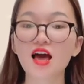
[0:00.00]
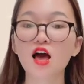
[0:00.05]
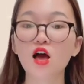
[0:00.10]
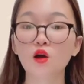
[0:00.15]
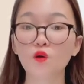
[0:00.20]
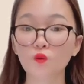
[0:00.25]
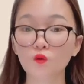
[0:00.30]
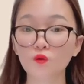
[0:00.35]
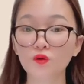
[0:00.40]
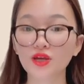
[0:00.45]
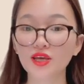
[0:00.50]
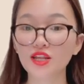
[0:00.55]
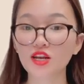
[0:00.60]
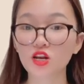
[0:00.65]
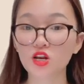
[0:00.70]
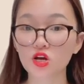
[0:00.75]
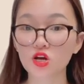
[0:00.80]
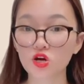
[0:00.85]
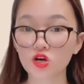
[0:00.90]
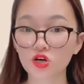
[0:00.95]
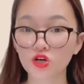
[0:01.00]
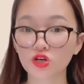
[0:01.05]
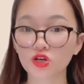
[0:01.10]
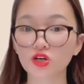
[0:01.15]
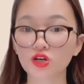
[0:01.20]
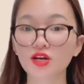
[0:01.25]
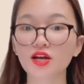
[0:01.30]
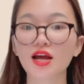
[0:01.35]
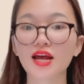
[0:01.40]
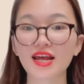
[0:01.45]
We
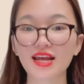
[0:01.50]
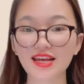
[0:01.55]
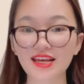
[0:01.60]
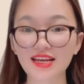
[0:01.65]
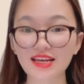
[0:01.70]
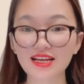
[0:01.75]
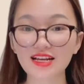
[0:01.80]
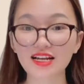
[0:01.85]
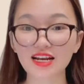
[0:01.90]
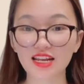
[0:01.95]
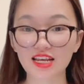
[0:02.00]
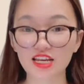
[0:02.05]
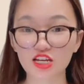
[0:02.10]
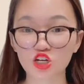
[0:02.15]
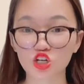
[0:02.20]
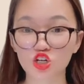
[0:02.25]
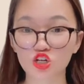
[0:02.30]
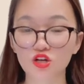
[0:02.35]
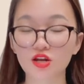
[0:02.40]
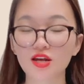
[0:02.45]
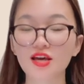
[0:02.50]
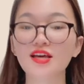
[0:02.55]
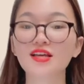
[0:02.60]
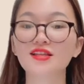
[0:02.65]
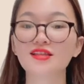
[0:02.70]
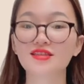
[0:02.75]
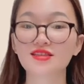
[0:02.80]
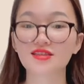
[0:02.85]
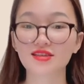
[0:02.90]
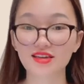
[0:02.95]
learn English
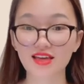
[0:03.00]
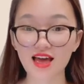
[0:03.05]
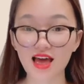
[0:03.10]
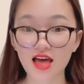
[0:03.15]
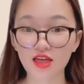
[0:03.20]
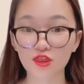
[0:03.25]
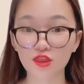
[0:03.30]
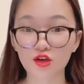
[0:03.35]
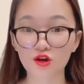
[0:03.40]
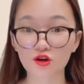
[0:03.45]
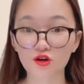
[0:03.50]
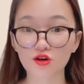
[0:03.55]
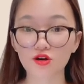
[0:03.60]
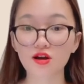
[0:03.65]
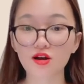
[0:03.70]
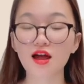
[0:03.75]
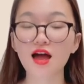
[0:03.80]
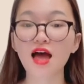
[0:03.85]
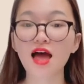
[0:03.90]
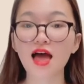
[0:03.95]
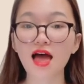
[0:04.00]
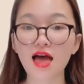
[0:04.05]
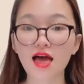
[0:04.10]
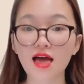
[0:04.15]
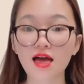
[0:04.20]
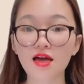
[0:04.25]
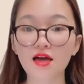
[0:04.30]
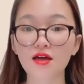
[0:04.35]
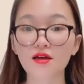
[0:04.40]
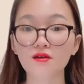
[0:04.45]
together
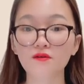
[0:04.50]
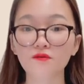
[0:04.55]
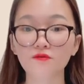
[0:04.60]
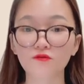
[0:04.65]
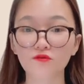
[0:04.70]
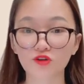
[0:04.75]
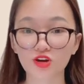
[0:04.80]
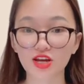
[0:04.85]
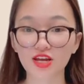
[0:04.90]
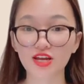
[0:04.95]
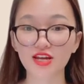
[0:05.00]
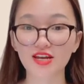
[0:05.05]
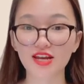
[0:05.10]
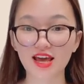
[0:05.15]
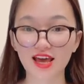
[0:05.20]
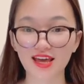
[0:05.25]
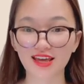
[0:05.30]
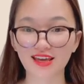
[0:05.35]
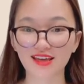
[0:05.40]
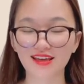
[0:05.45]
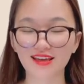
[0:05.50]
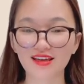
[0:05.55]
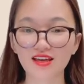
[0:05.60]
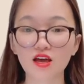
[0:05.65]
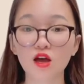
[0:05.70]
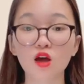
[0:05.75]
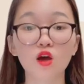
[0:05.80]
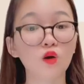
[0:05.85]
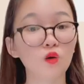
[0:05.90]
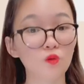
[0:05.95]
every day.
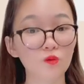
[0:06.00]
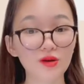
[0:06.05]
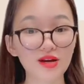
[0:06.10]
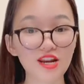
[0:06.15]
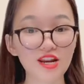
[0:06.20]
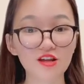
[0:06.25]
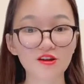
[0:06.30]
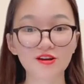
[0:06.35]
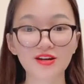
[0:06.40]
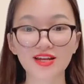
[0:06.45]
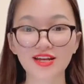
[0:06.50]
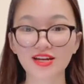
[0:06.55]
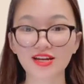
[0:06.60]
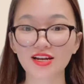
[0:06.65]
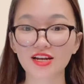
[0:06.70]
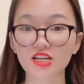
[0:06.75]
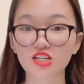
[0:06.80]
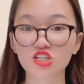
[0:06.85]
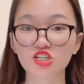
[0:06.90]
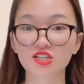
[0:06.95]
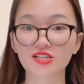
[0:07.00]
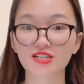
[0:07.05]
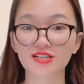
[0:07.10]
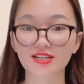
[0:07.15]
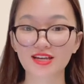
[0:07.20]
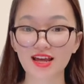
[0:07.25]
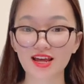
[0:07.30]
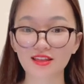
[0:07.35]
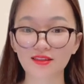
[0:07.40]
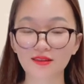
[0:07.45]
We learn English
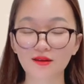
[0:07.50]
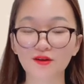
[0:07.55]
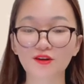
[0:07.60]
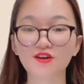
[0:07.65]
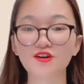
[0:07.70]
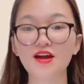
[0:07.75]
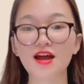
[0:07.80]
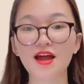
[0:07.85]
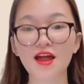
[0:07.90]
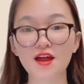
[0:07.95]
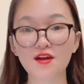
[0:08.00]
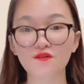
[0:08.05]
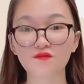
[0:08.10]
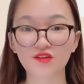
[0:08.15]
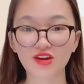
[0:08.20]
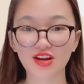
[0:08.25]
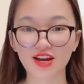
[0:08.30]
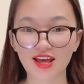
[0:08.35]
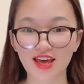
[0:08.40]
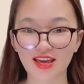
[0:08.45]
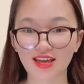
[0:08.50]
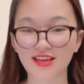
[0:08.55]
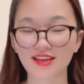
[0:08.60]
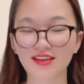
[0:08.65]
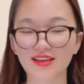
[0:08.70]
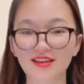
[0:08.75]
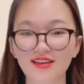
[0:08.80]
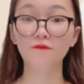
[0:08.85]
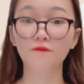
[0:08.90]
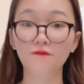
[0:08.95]
together every day.
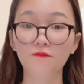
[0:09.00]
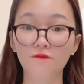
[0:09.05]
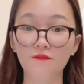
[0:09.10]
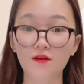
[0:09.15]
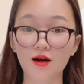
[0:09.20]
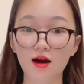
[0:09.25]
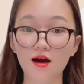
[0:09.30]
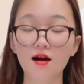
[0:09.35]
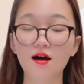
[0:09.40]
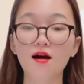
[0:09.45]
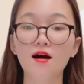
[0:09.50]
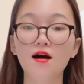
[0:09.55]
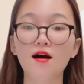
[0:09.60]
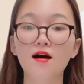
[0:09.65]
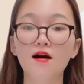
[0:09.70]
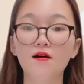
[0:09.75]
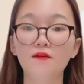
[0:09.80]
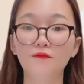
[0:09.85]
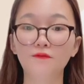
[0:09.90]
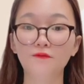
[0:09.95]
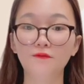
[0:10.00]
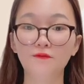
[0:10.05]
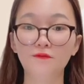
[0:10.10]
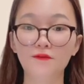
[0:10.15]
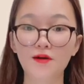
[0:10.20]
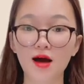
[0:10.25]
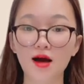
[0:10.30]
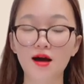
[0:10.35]
V, v,